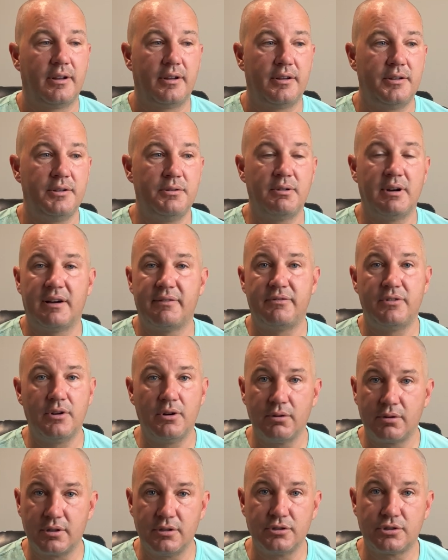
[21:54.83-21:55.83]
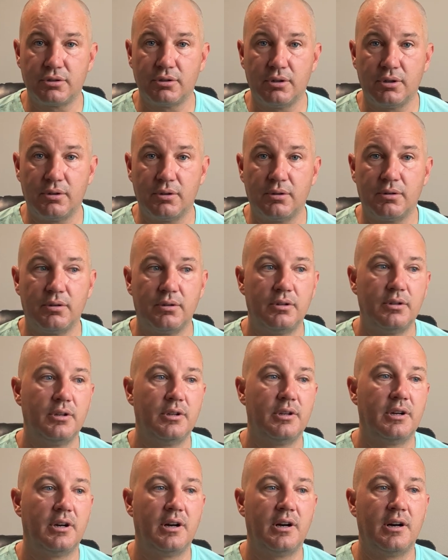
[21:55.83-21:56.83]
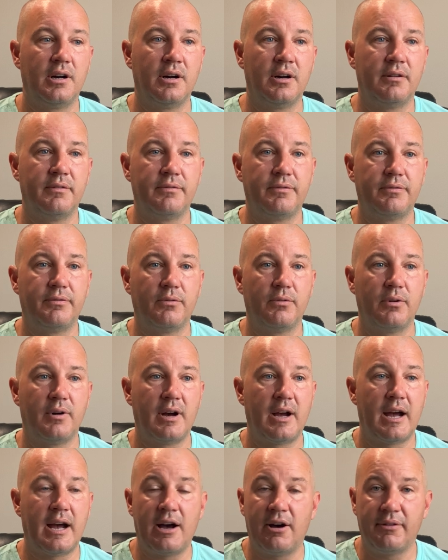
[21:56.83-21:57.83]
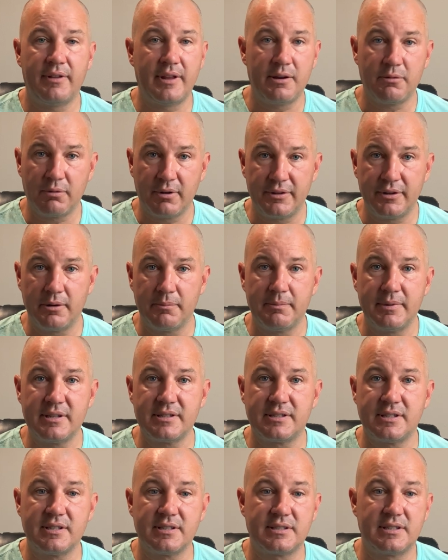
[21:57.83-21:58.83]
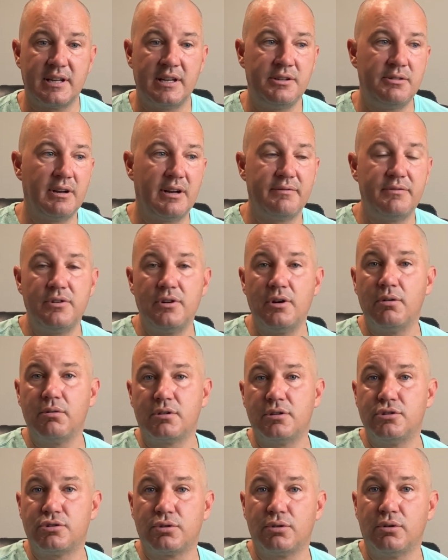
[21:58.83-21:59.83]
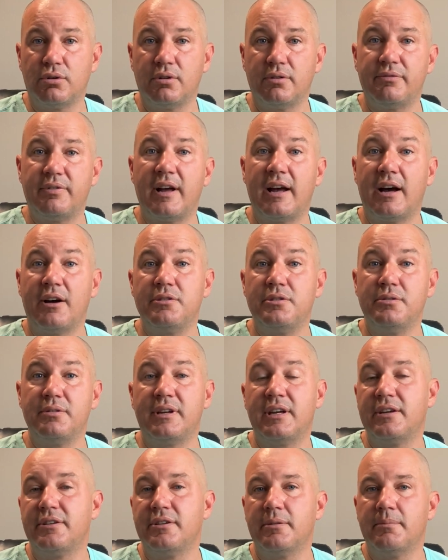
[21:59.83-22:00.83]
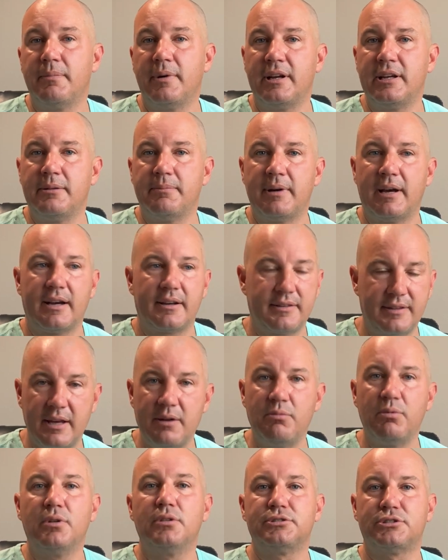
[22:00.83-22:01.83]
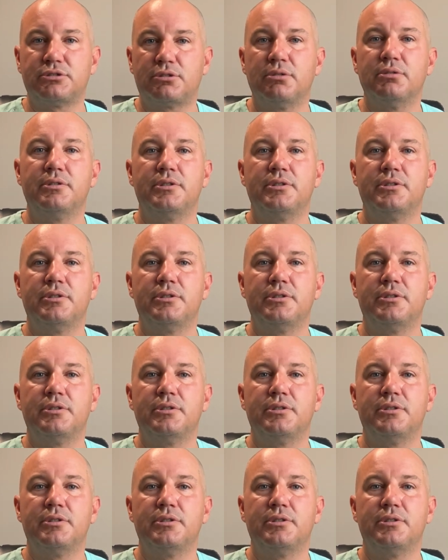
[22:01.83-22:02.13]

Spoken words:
you have no control of how they run their business, and you have no control of how you get your money back. They will screw